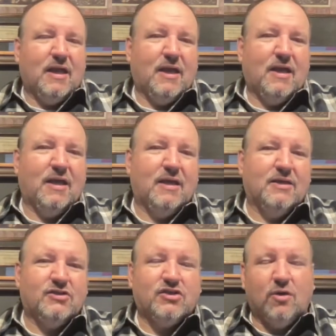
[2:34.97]

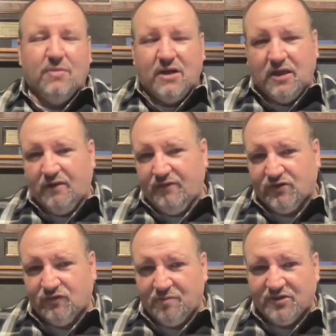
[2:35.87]
so many of
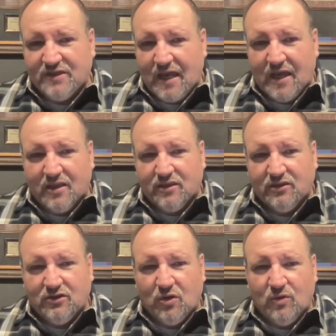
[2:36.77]
us from the South
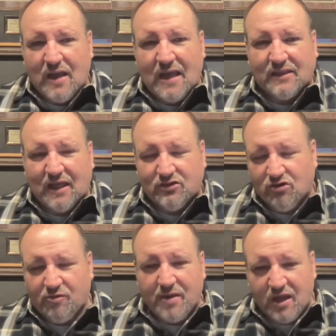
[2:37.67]
don't like that
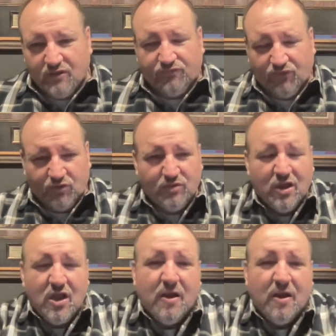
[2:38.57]
term health food